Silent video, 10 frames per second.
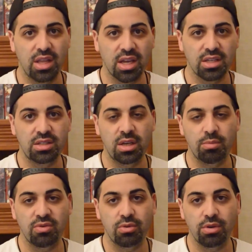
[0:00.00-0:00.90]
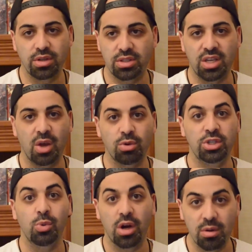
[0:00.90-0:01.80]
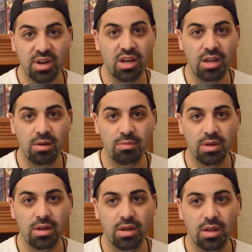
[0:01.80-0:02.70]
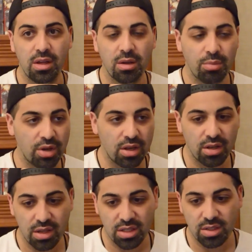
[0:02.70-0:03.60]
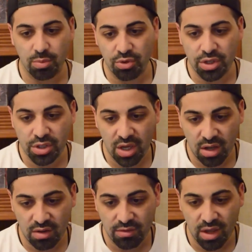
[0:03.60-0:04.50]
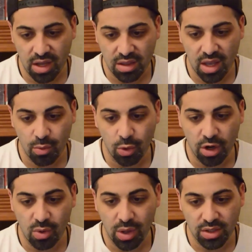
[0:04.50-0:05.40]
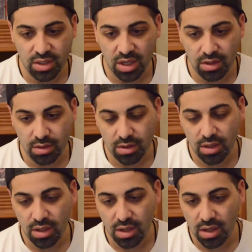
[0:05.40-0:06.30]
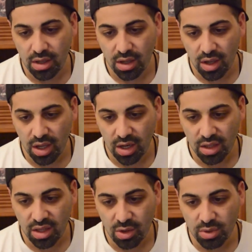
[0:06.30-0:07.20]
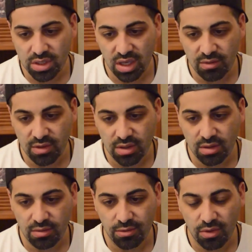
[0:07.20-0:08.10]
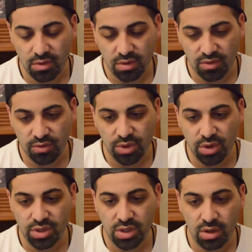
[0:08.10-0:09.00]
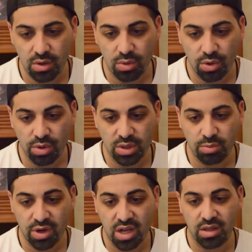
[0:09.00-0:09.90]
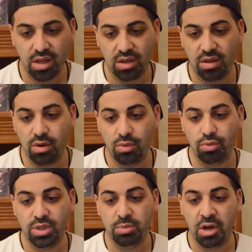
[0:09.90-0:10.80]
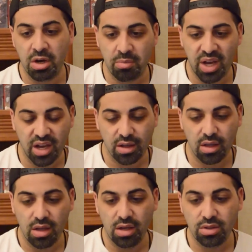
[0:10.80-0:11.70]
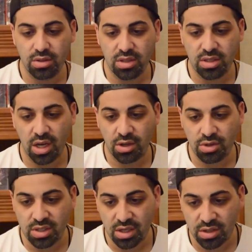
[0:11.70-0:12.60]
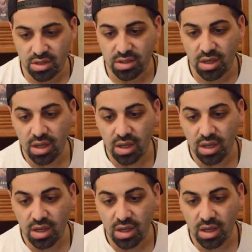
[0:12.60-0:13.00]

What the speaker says: I said before, say what you want about him, but it's appreciative that they work well together. And I think it was even a few years ago, Chris Pratt responded back to these accusations